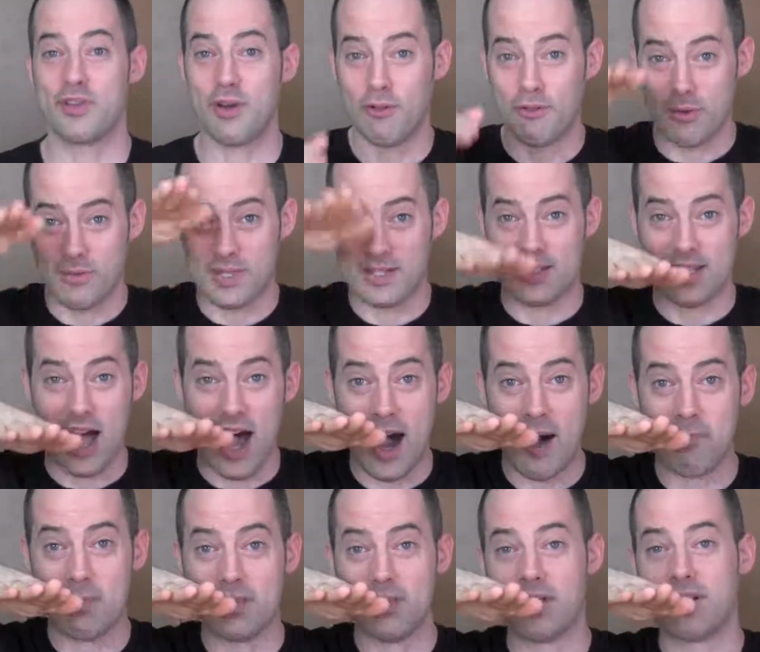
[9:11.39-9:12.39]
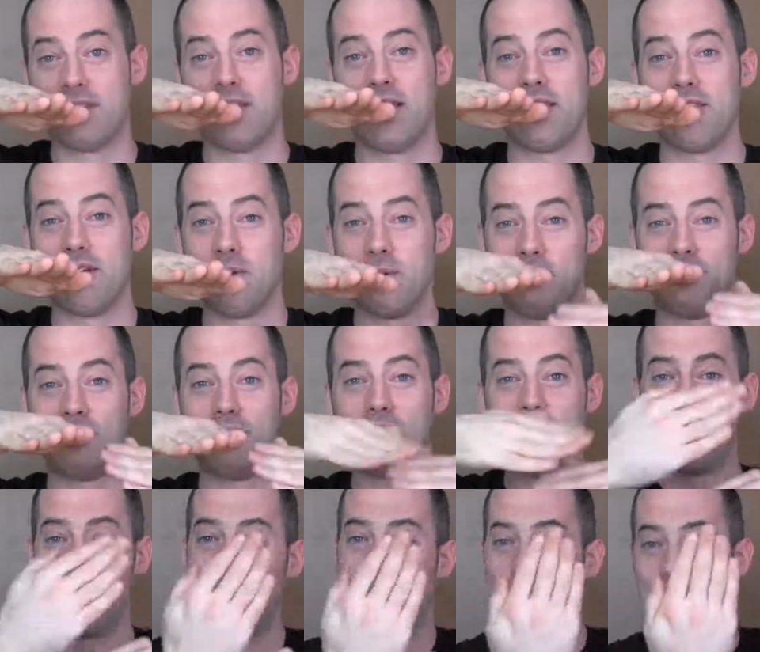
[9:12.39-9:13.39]
So from the top, it looked like there was
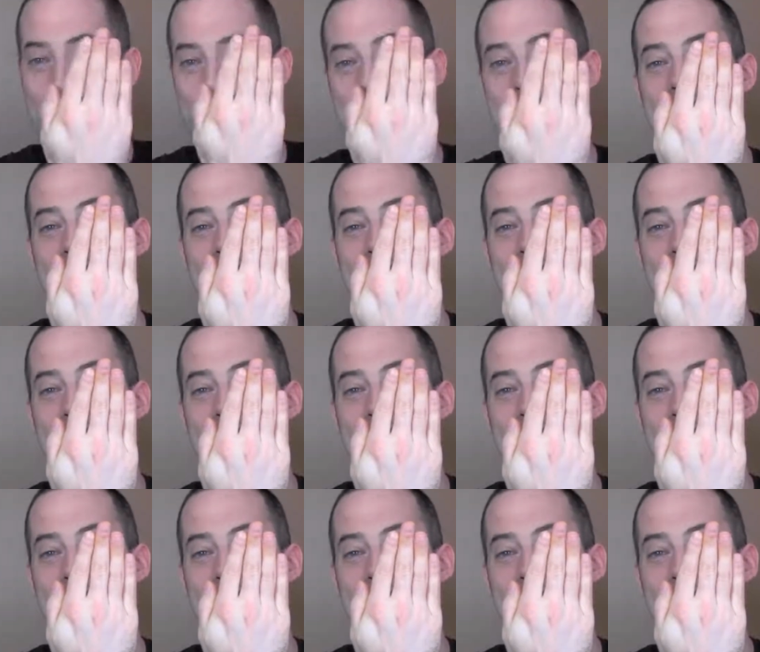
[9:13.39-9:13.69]
still a full